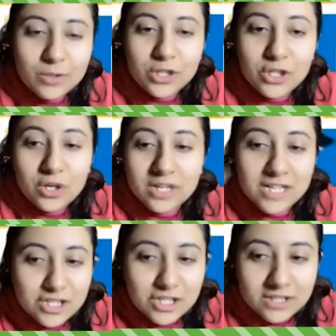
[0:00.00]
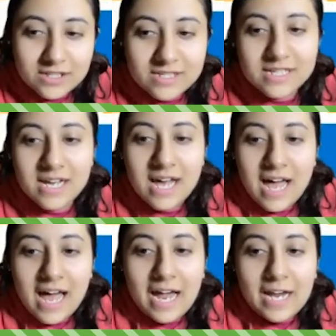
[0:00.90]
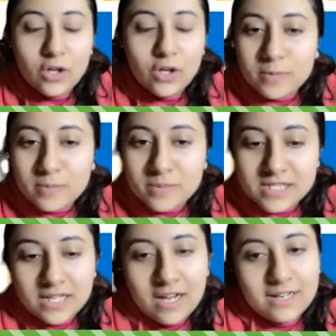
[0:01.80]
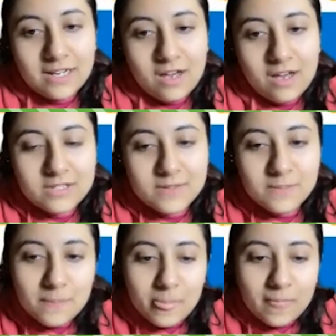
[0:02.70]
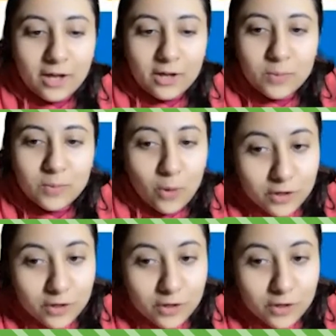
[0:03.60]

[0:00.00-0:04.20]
and mixing it seamlessly with your ingenious and optimistic ideas.